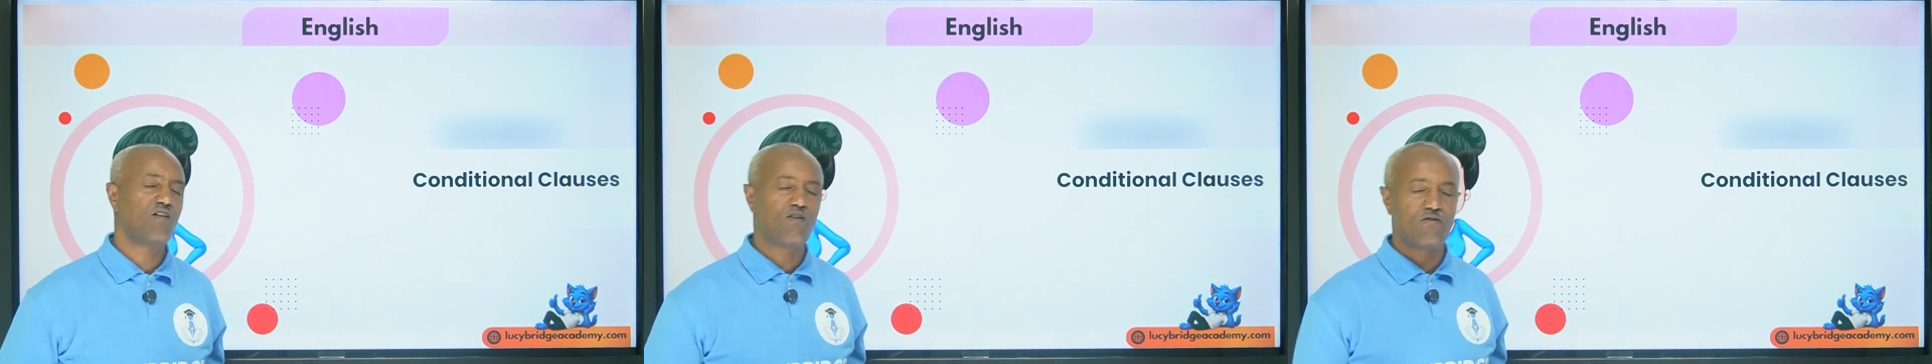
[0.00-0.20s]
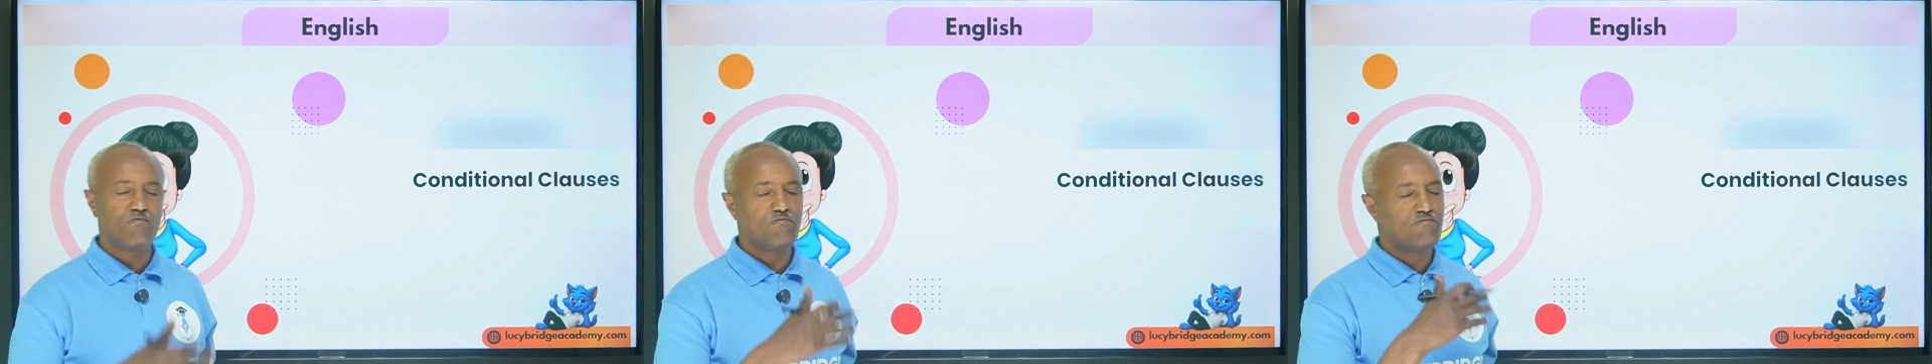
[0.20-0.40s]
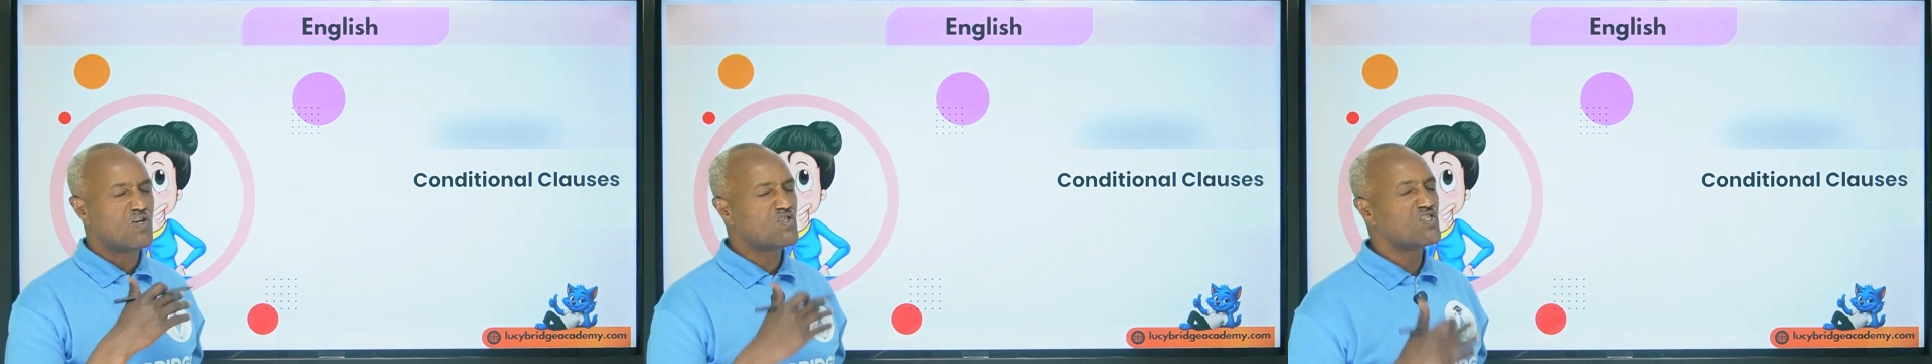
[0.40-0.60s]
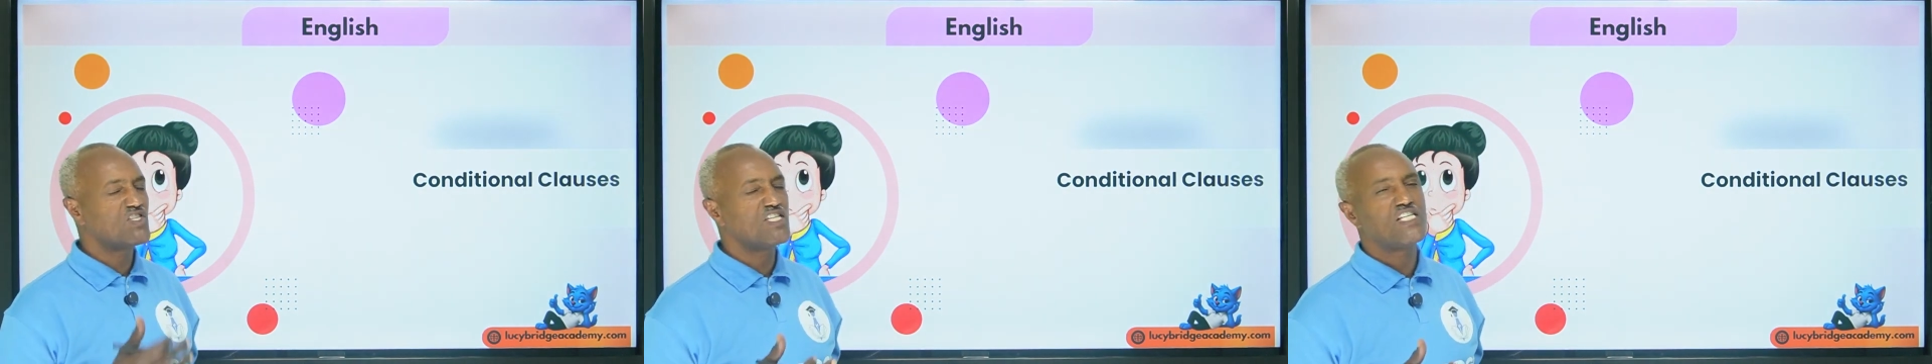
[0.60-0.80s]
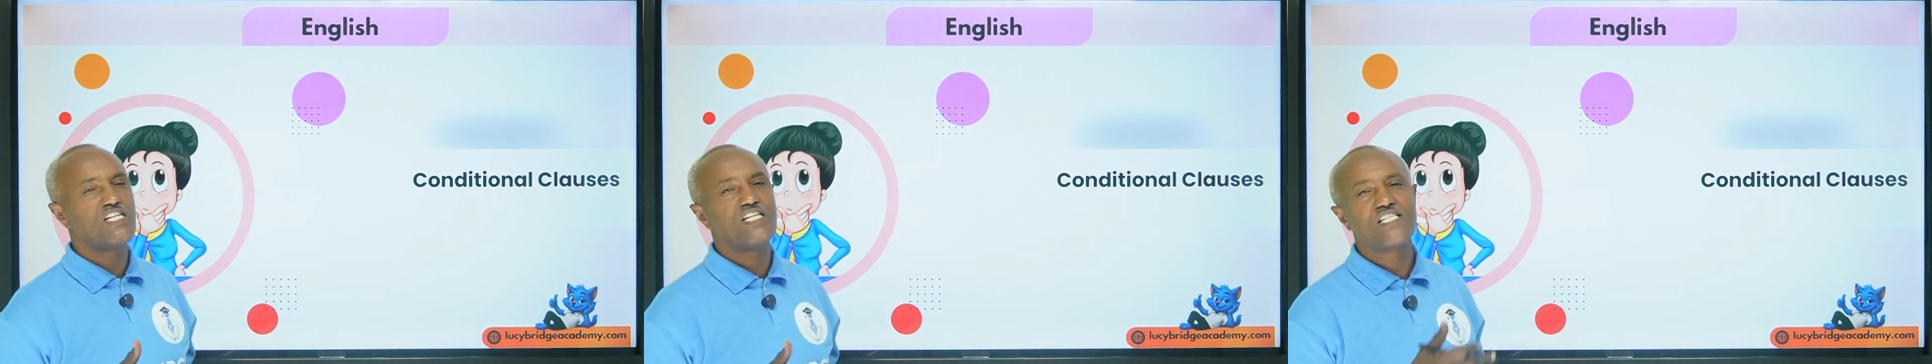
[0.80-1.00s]
almost
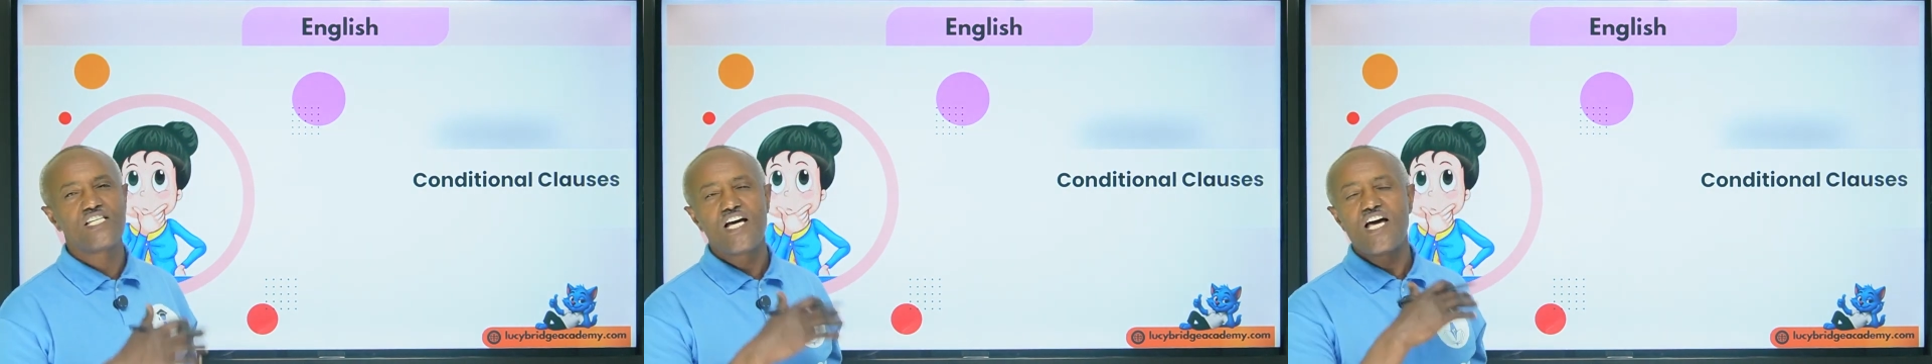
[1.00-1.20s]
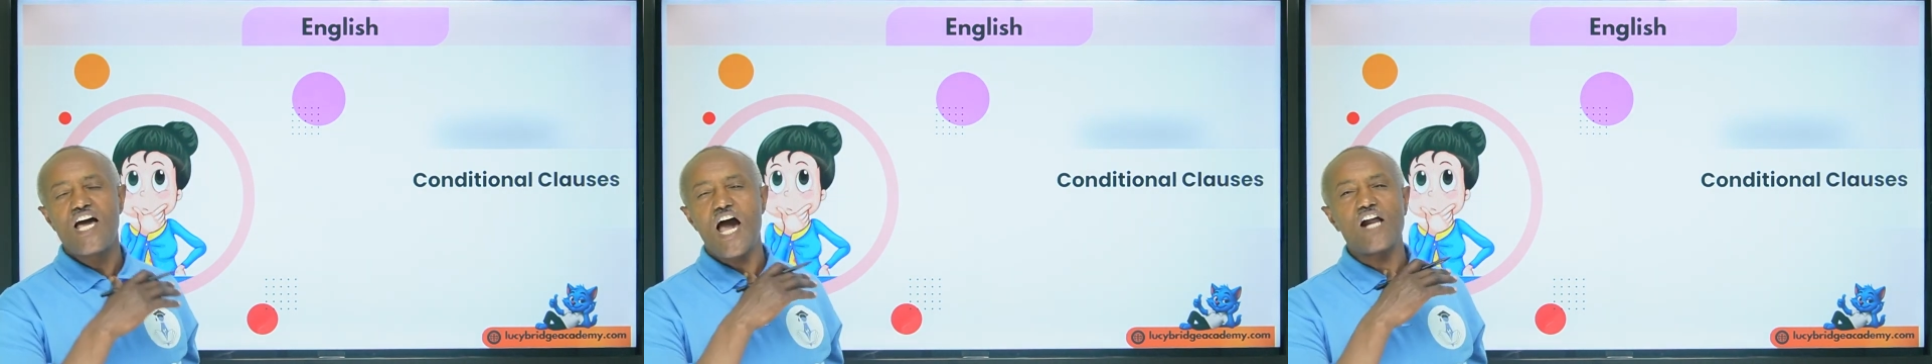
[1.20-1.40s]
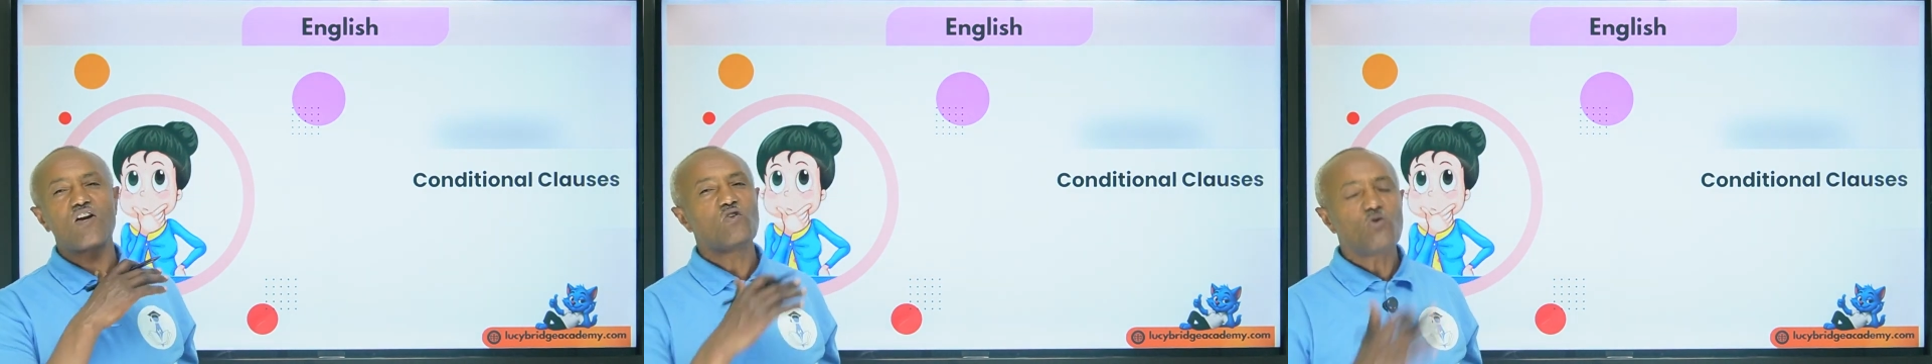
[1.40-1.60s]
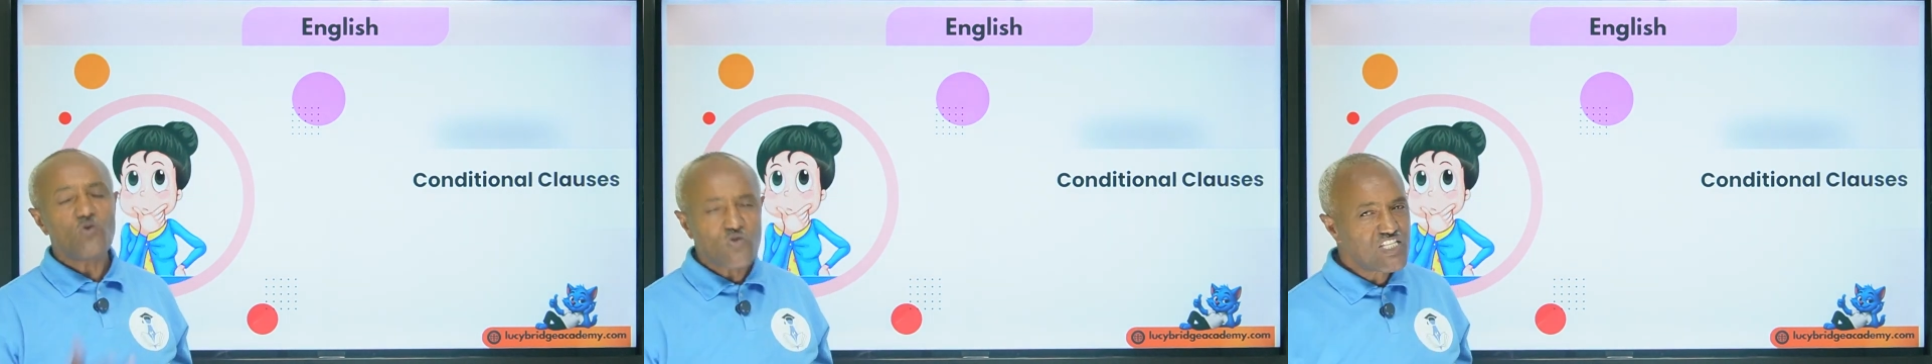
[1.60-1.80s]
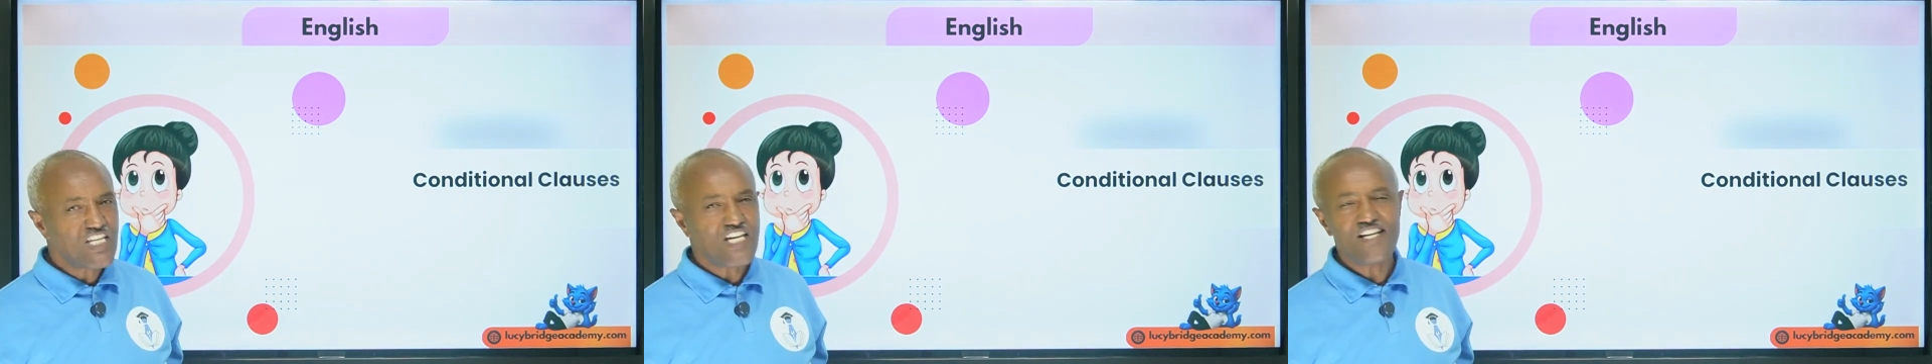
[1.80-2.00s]
it is a
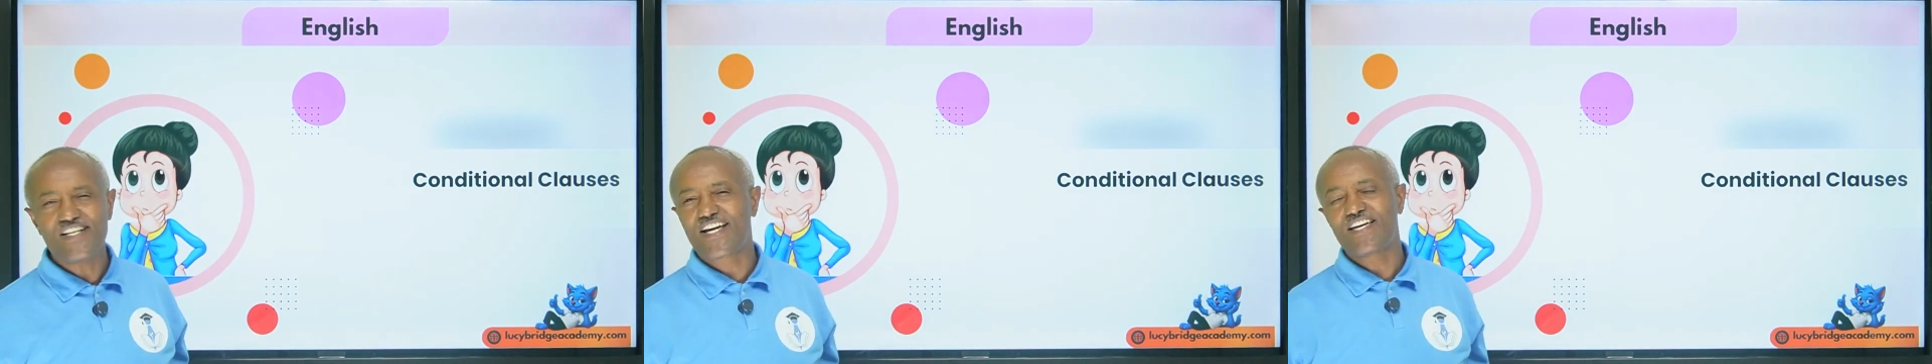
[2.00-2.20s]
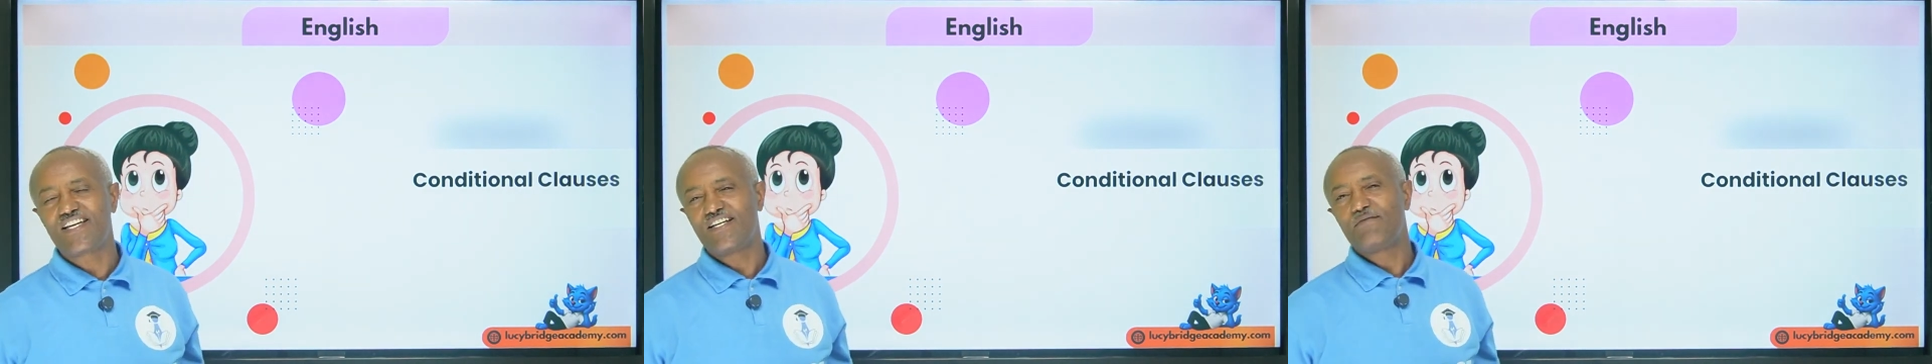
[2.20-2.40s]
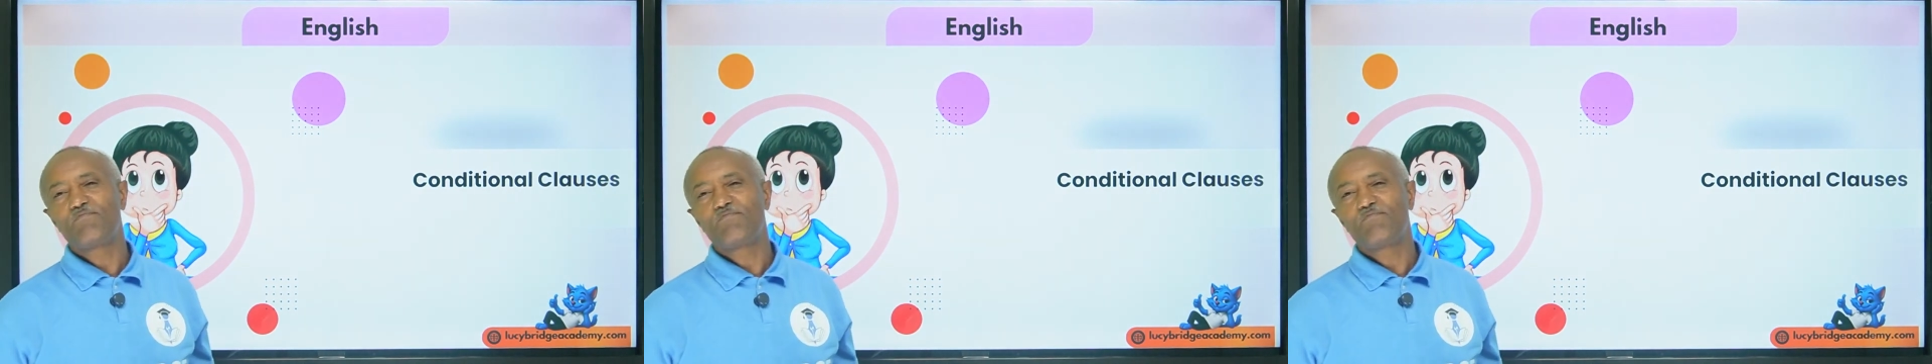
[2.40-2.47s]
routine